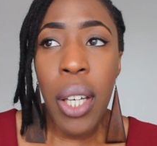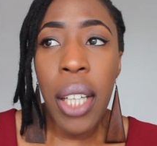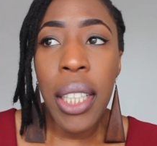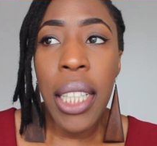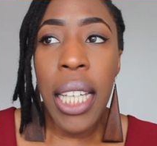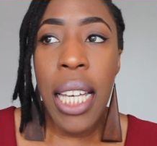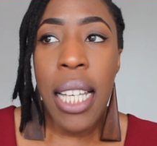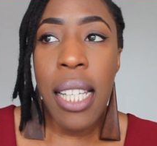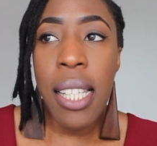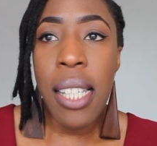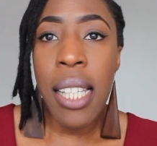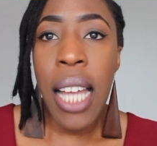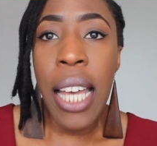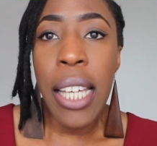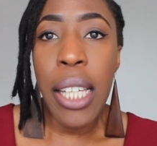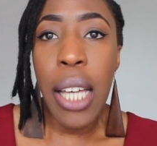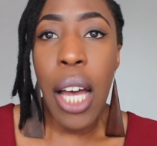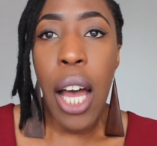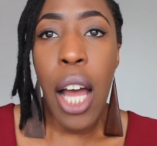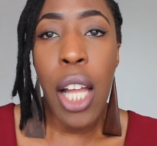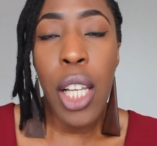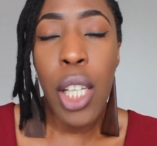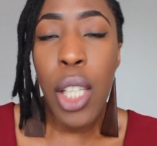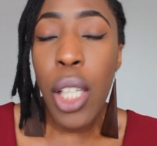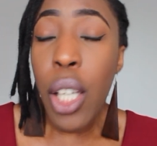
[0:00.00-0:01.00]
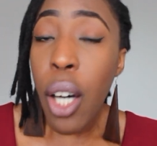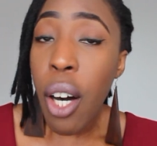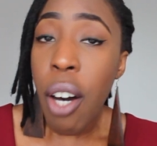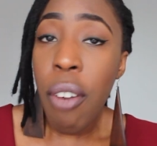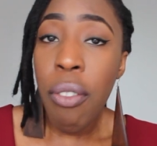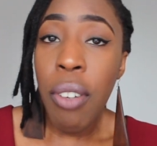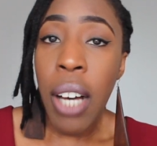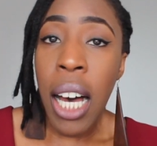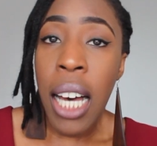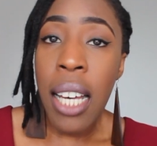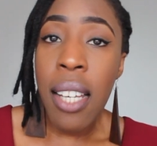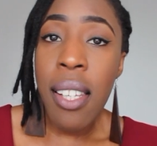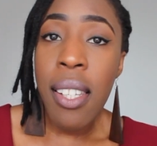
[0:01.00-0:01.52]
honest, like a lot
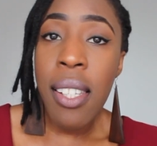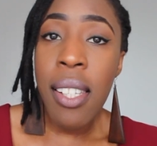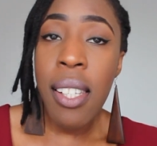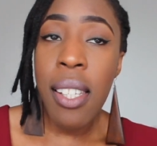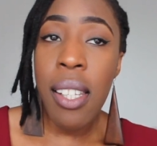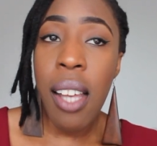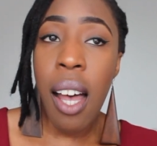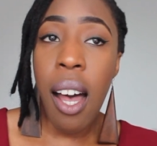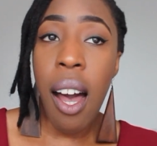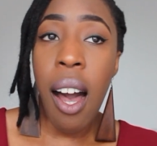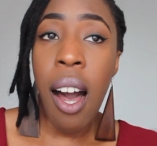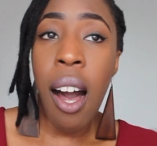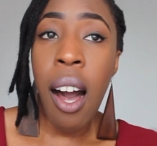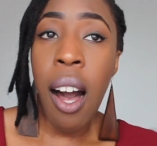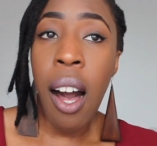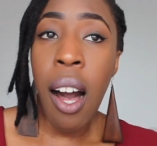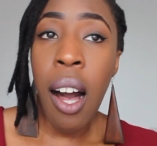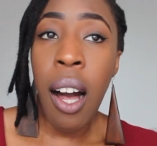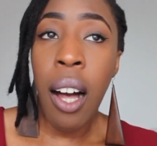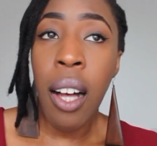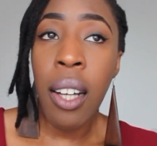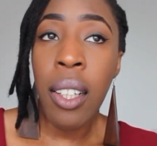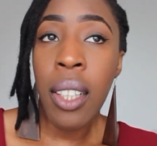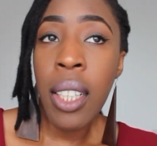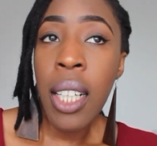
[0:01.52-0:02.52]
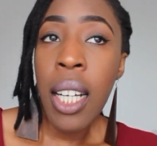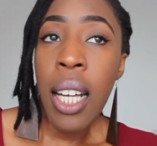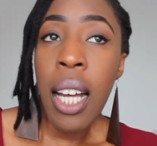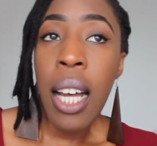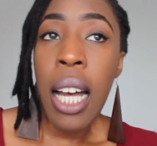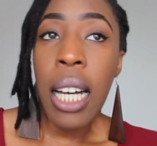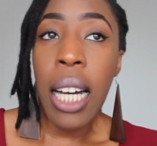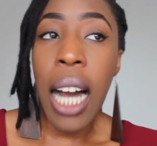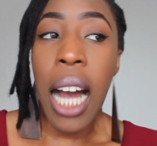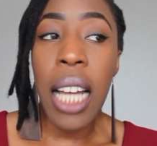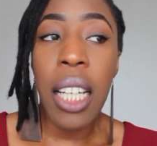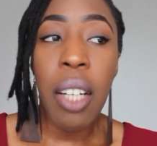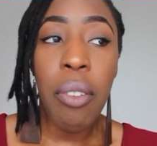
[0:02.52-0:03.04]
of us are
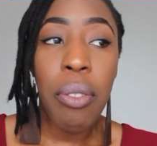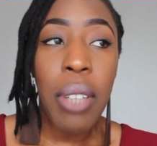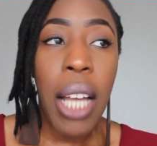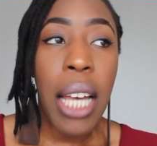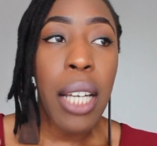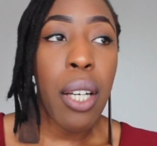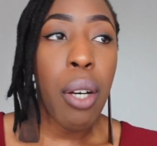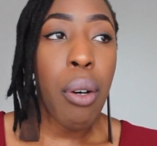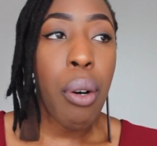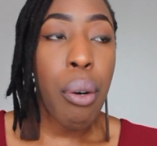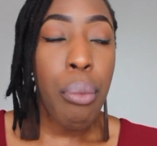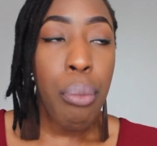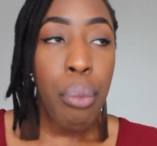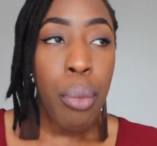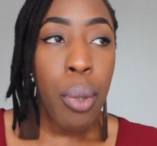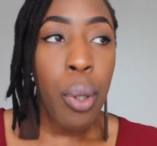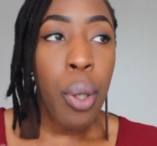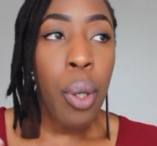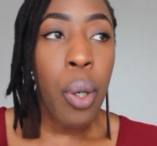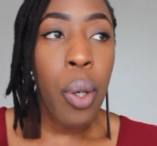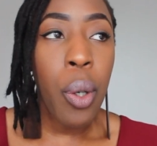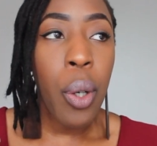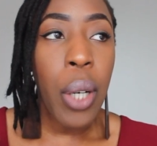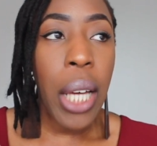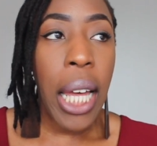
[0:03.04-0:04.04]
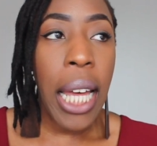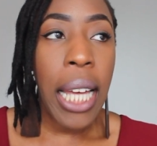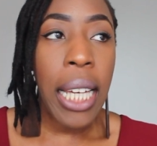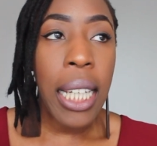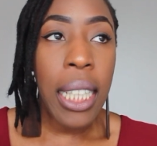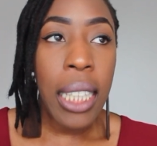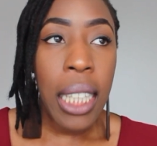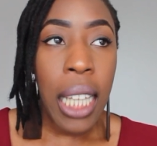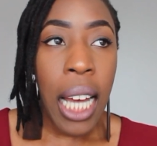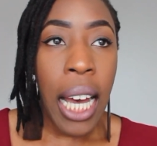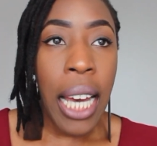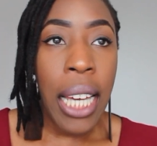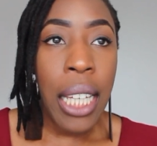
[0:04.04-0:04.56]
kind of like more
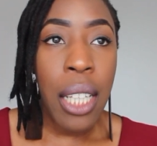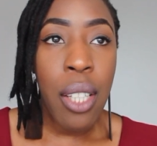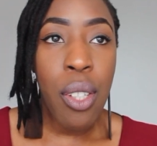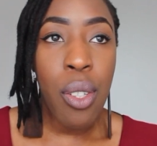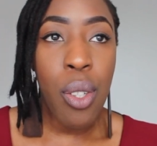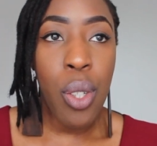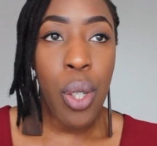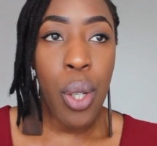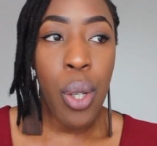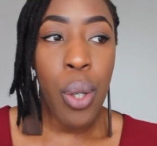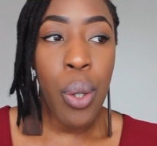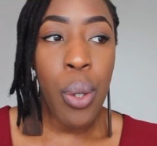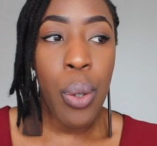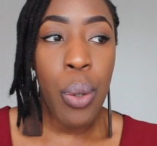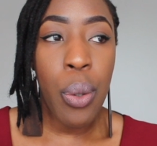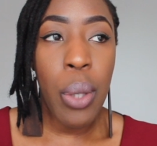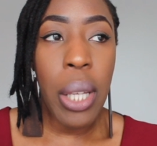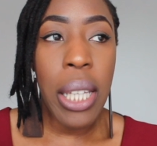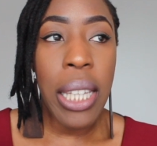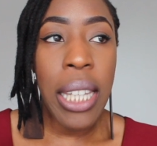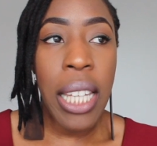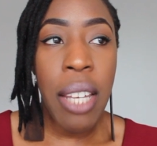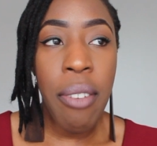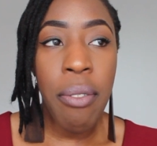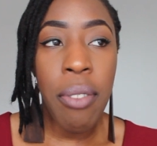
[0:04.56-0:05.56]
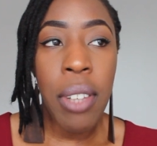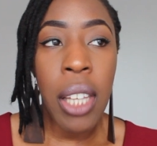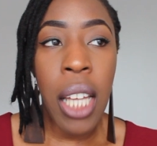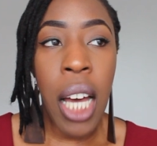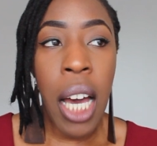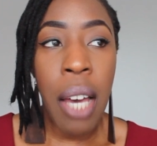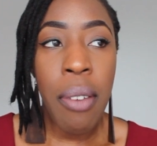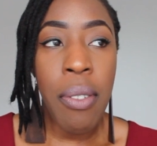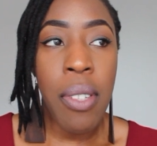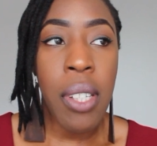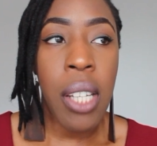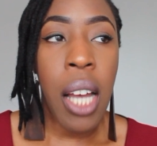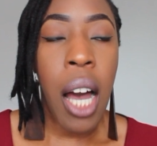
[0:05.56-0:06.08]
inclined to live
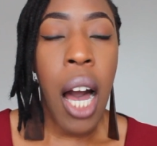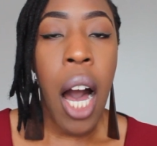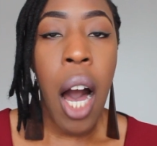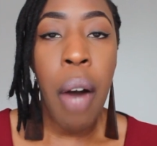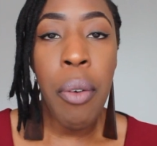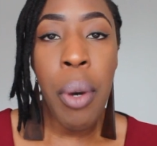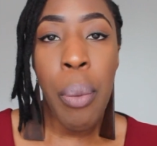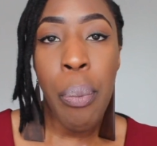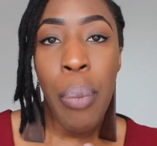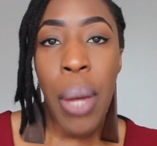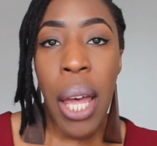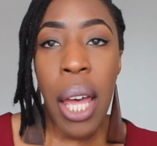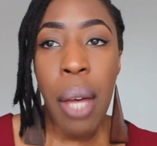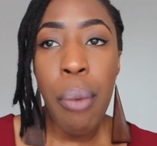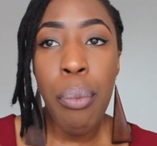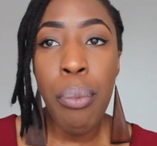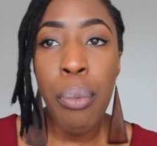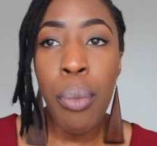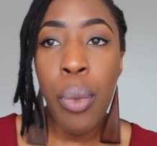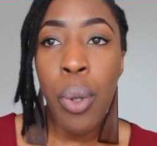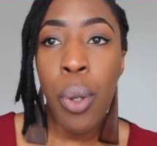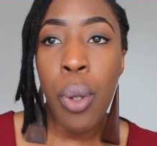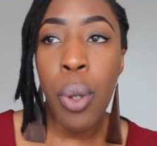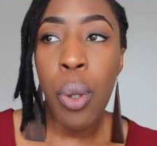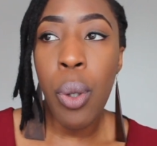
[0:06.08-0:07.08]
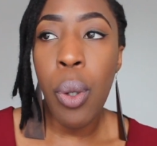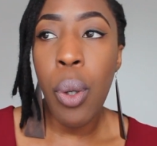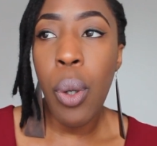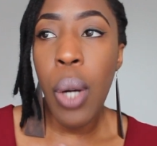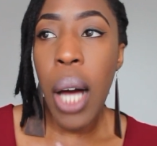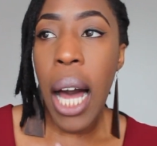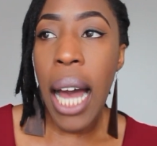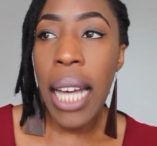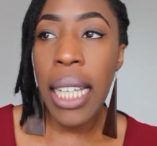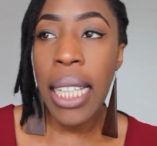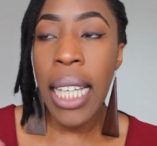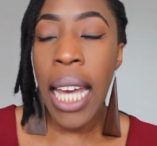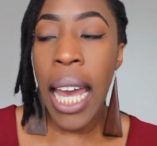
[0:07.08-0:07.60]
lives that are a bit more,
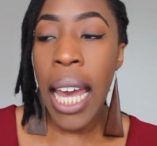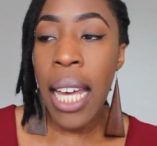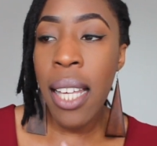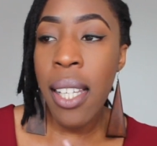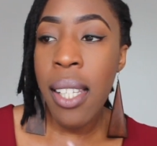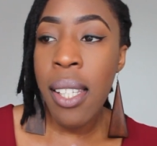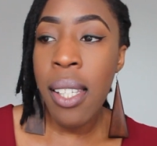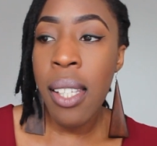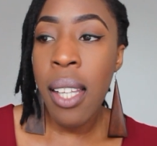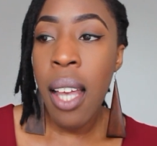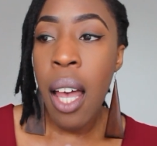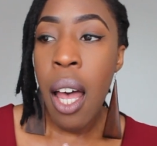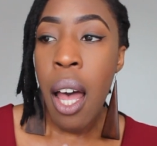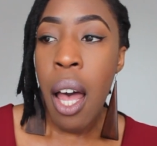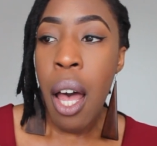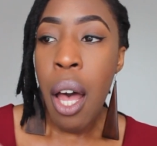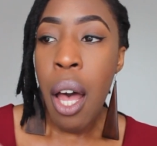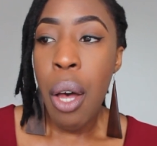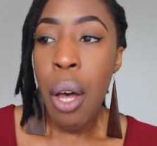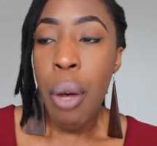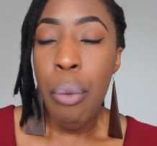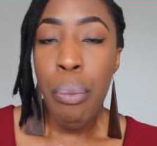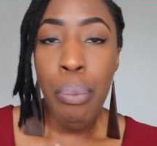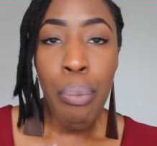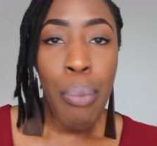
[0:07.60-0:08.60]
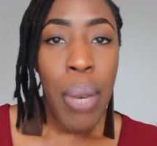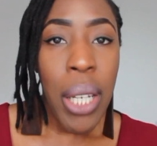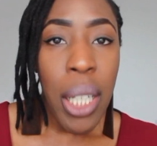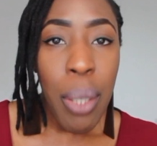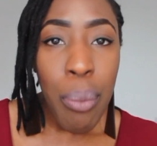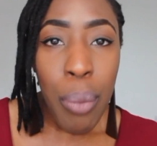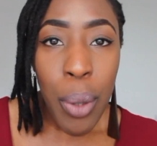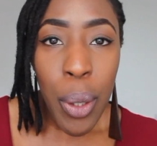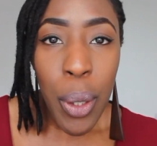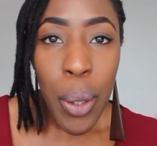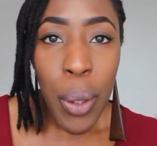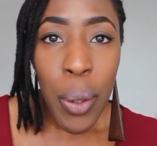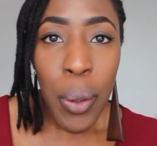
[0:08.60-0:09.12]
I guess,
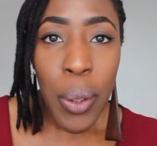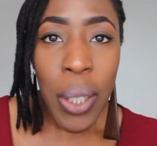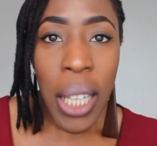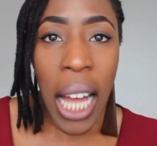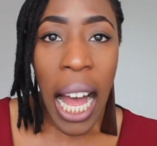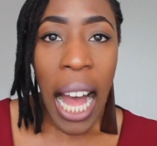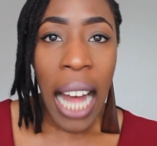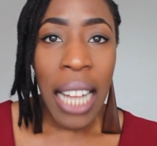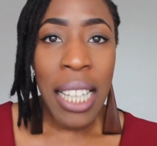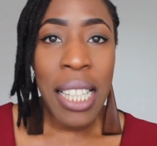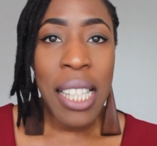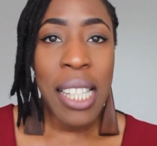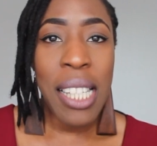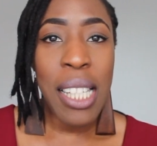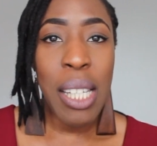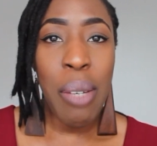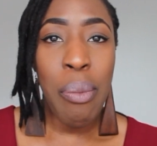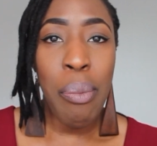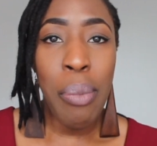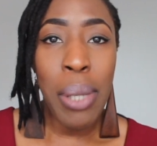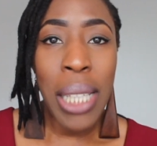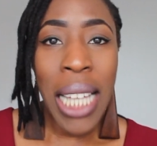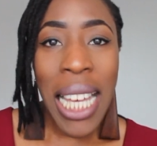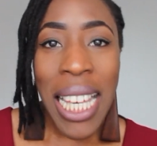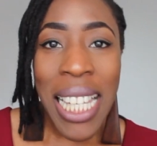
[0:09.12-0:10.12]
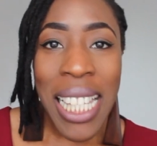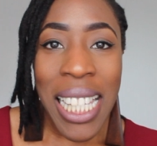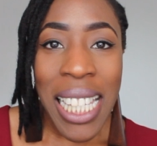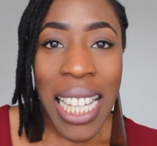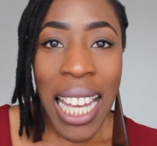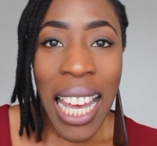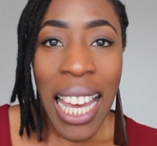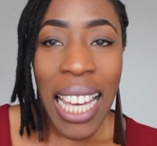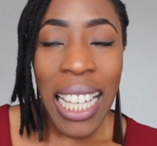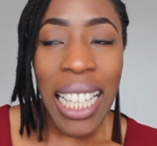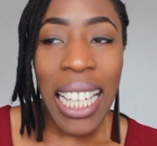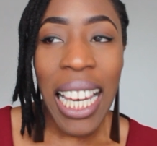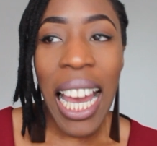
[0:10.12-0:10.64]
minimal and
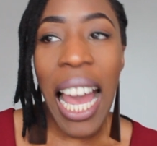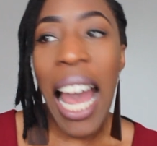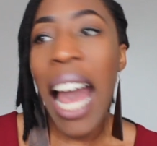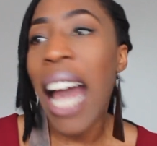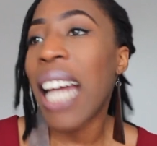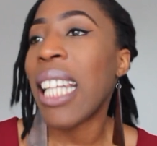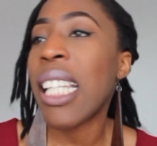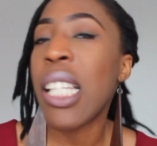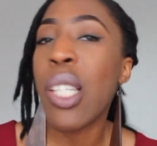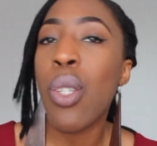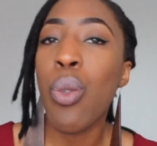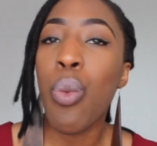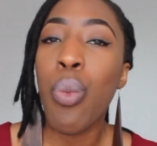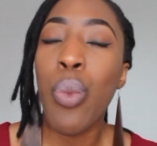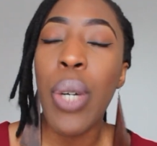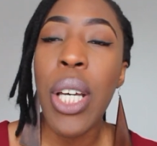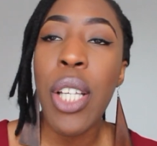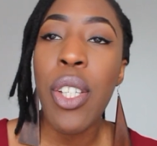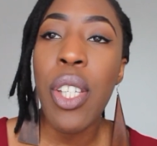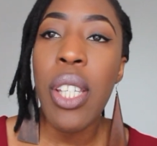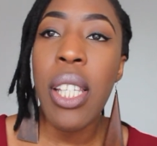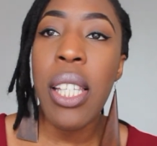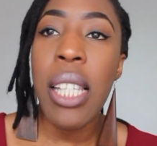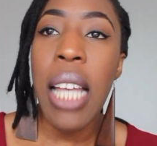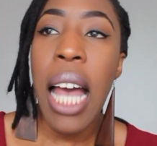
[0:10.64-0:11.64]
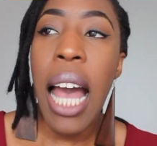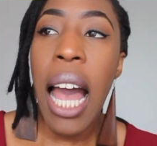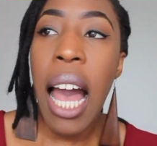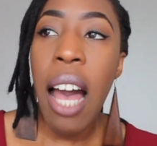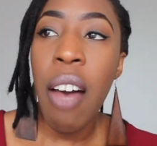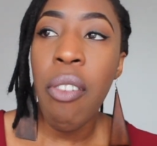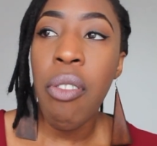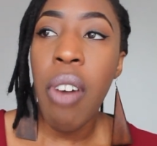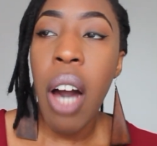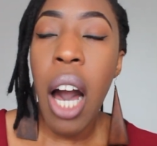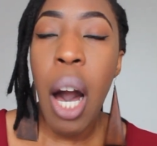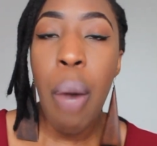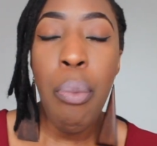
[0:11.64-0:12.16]
simplistic, and we just
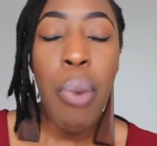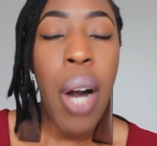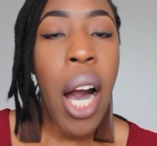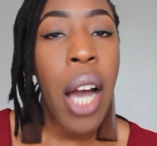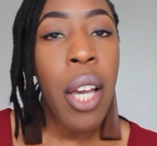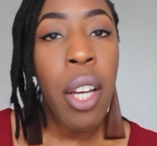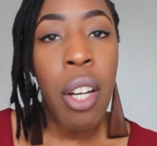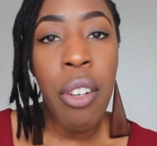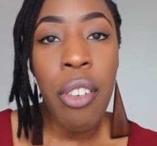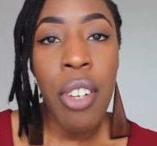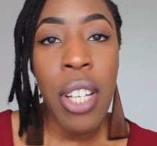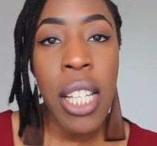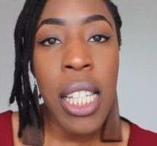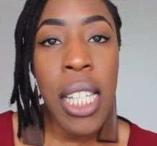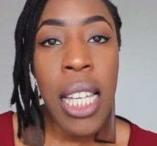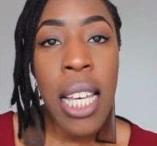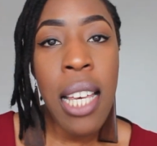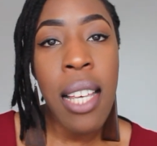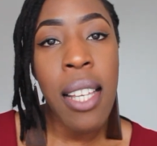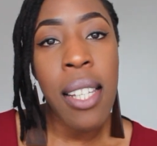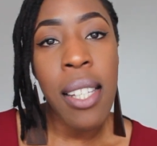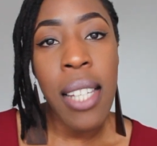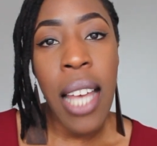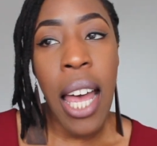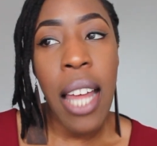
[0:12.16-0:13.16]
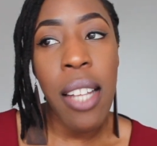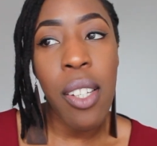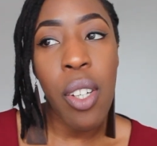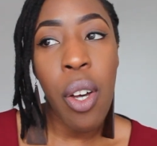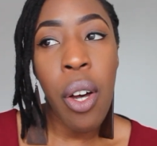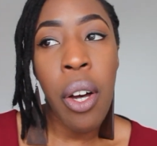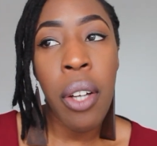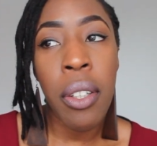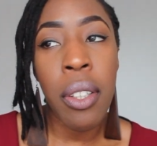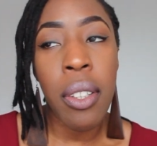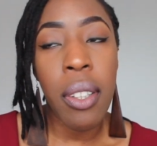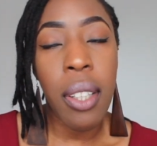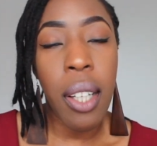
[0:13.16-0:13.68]
have our priorities set
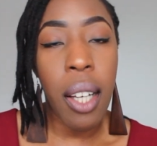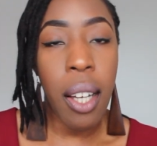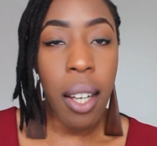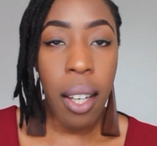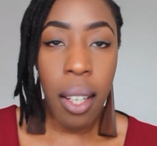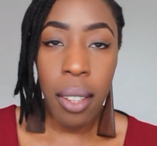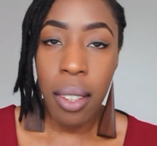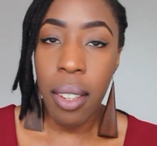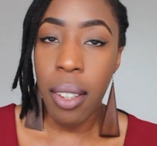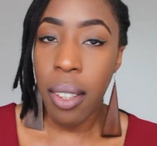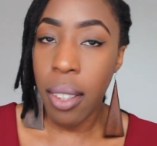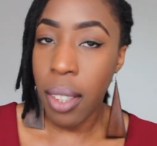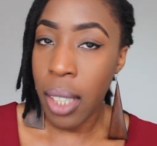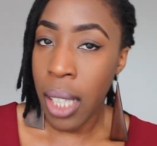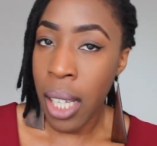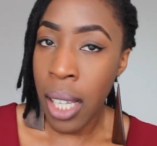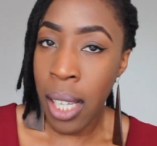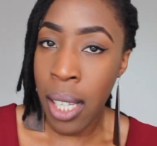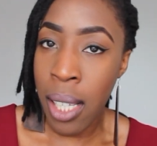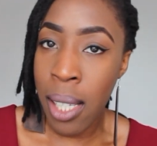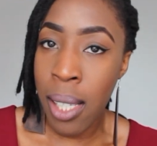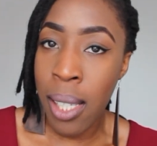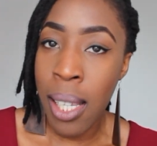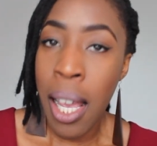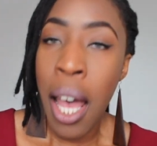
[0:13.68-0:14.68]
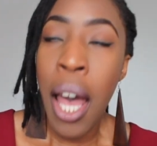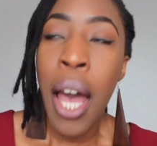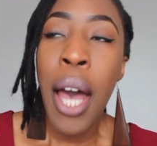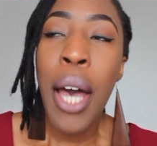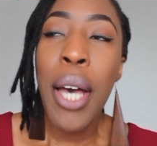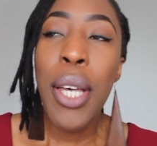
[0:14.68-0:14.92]
on other things.